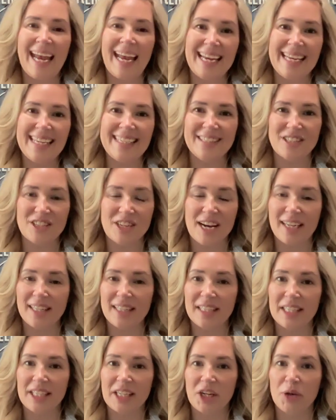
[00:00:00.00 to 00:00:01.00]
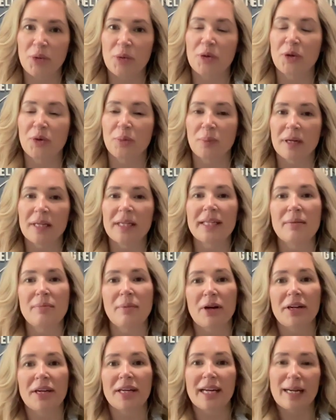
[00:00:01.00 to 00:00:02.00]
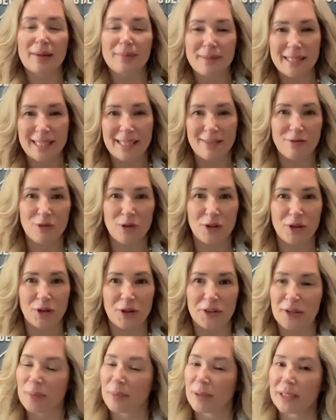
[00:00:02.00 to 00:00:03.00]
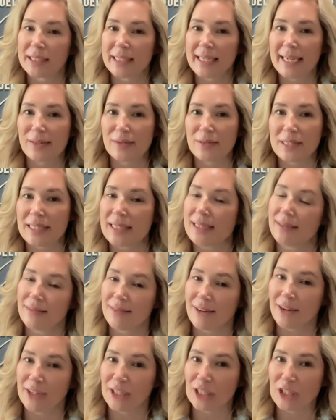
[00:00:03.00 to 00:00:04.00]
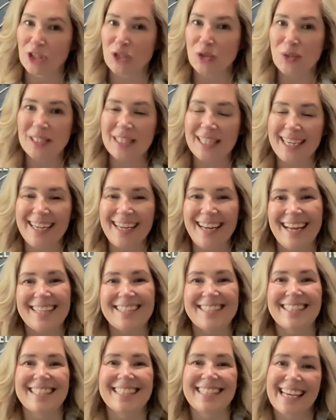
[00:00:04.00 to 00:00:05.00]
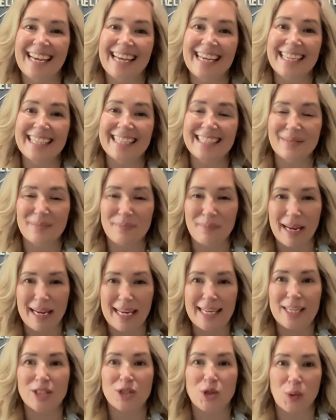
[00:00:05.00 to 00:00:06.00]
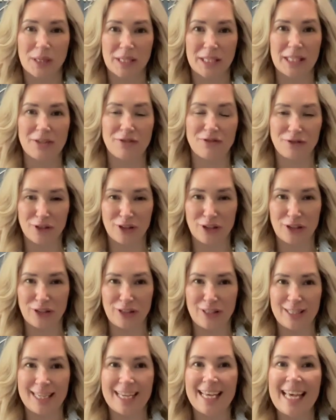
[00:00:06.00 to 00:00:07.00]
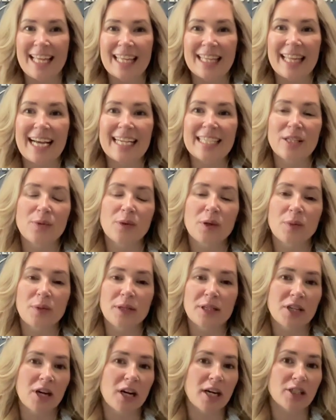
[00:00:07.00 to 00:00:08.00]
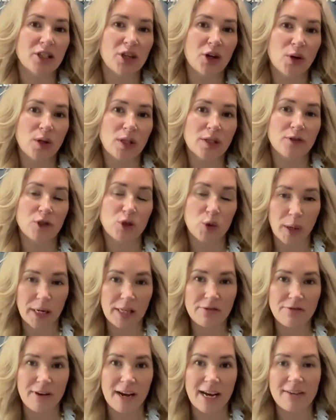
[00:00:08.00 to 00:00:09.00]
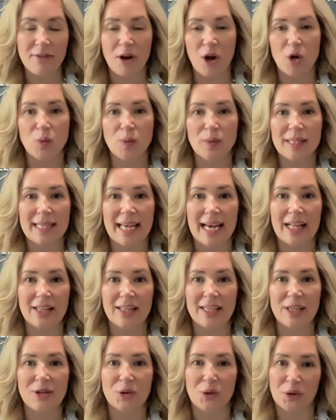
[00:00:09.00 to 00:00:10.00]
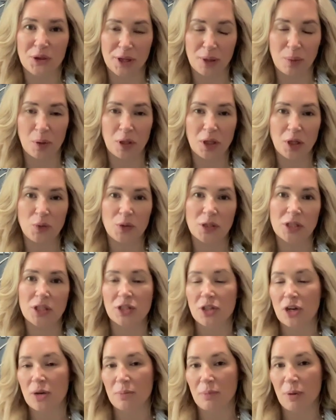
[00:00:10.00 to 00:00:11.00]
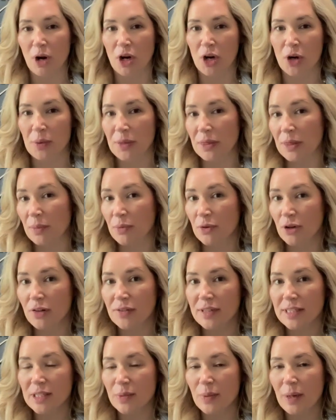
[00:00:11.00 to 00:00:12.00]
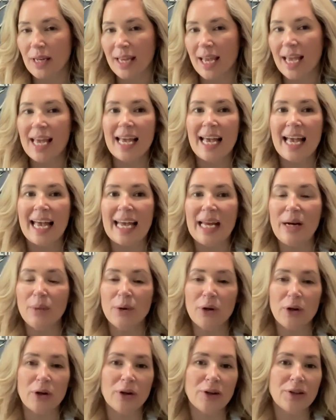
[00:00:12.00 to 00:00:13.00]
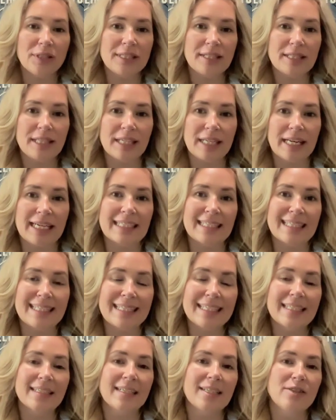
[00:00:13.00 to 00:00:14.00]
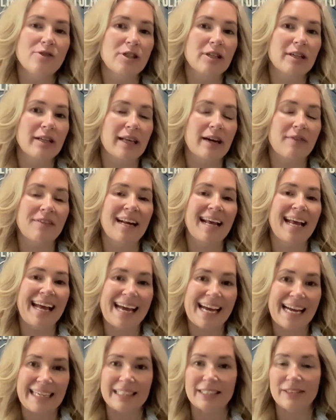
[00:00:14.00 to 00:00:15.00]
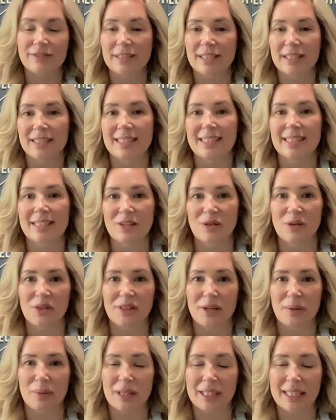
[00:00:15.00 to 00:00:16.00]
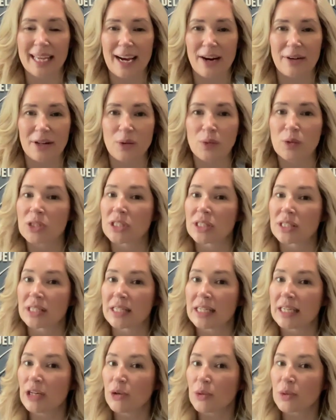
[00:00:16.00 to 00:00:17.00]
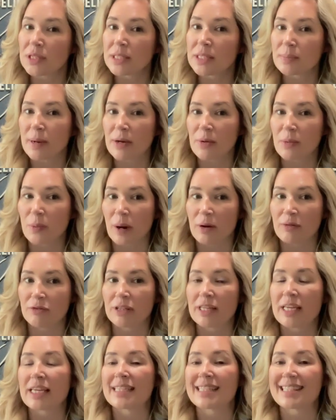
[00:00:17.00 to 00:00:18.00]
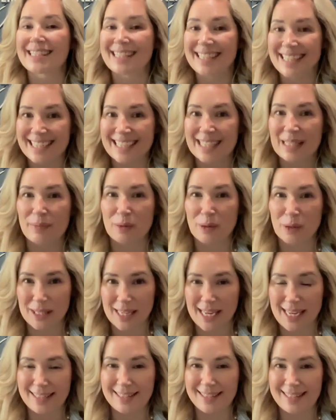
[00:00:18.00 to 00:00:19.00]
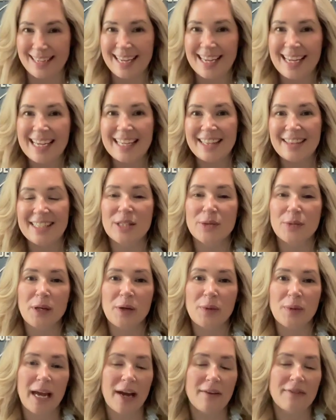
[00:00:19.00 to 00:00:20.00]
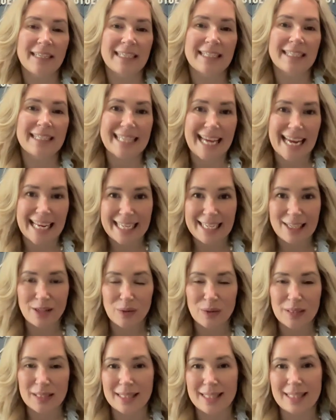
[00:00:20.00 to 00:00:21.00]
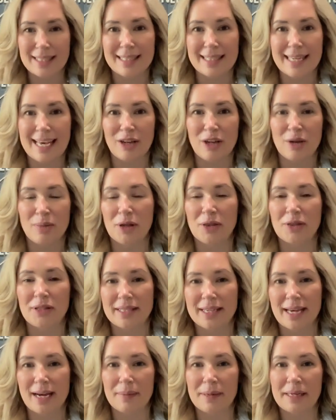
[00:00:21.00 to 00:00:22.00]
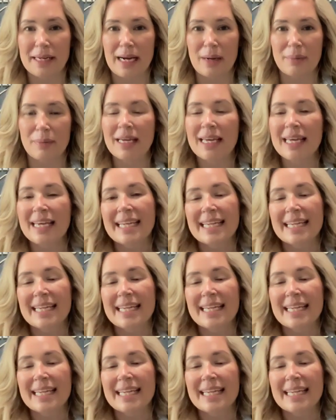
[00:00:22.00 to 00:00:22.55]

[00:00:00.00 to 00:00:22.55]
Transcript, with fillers: Hey, it's Jacqueline here with your Monday market update for Northumberland County on a Tuesday, and today is May 21st. Last week, we saw a total of 25 homes sell in Northumberland, which is on par with the previous week. And we're currently sitting at 611 active listings in Northumberland County, which is an increase by roughly 6%. This week, we have an exciting new listing to tell you about that's coming up.